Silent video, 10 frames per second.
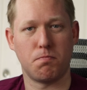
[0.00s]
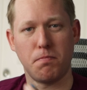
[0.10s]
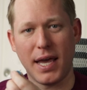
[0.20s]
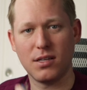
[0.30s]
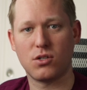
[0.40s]

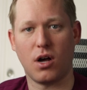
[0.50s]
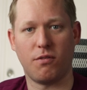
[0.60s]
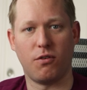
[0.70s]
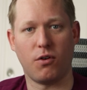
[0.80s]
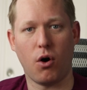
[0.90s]
based
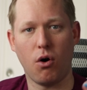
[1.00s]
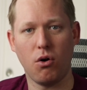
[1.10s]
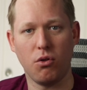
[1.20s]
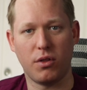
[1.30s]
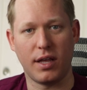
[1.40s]
off of
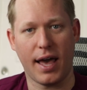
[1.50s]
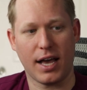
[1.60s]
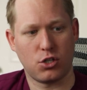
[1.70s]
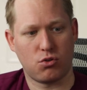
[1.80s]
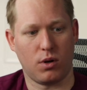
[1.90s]
all the
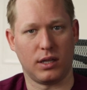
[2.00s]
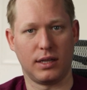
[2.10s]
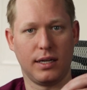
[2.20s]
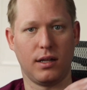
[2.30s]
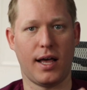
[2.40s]
extra
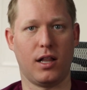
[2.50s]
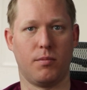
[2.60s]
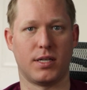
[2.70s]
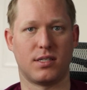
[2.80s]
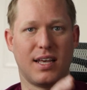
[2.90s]
little
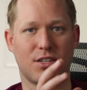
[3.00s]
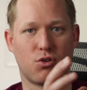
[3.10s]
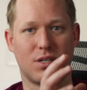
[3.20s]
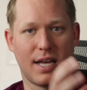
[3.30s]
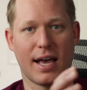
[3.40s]
elements, the
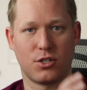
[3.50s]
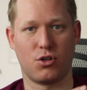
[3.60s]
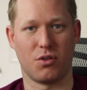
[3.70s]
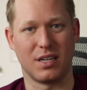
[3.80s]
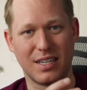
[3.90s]
extra
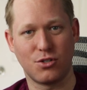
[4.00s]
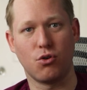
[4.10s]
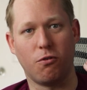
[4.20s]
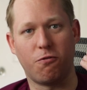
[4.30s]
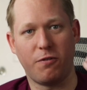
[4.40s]
texture, the
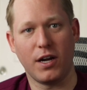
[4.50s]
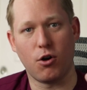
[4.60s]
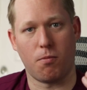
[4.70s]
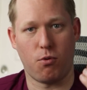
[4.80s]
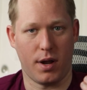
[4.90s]
digital
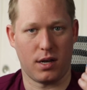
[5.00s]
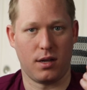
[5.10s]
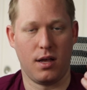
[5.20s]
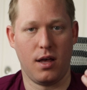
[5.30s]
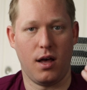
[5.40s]
fingerprint
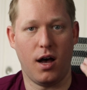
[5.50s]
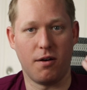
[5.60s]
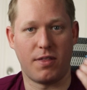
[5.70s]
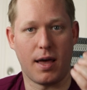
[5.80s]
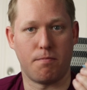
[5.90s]

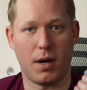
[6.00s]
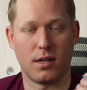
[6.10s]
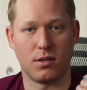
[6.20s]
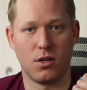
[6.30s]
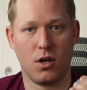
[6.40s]
of that
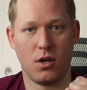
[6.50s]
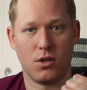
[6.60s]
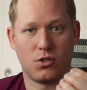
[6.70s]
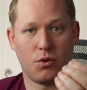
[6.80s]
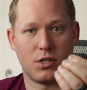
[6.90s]
button,
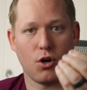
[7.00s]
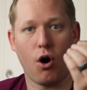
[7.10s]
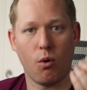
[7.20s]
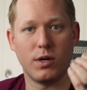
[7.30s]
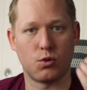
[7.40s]
so that it's
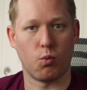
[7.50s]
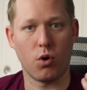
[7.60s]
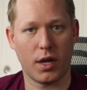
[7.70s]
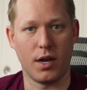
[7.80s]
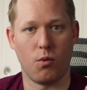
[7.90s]
always
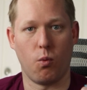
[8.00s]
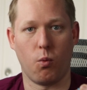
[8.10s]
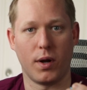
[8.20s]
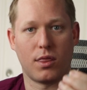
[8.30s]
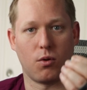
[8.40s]
working
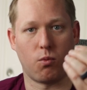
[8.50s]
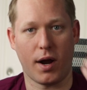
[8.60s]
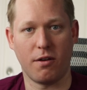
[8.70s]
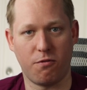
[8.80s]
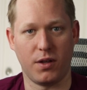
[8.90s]
with the
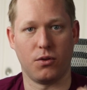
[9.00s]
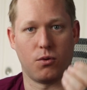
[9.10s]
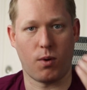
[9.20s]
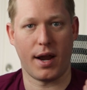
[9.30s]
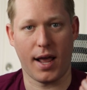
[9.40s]
right field,
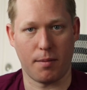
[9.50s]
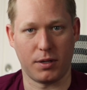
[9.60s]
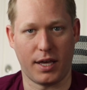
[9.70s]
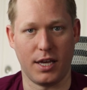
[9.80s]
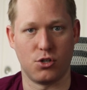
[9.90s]
the right
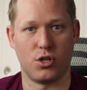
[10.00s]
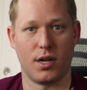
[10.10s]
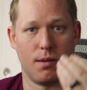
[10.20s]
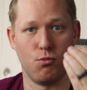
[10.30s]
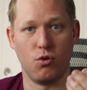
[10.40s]

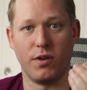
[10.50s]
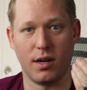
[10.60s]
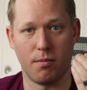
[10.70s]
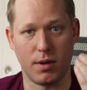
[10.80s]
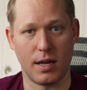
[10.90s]
application, and
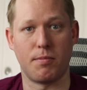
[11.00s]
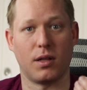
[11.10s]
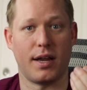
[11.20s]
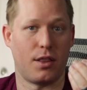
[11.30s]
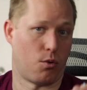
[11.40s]
moving and
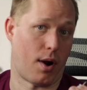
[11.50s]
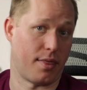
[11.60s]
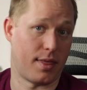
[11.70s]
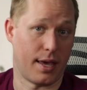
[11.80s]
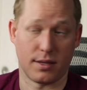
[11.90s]
manipulating the
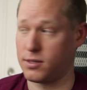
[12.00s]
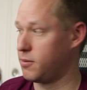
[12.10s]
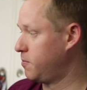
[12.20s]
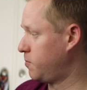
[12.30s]
right things.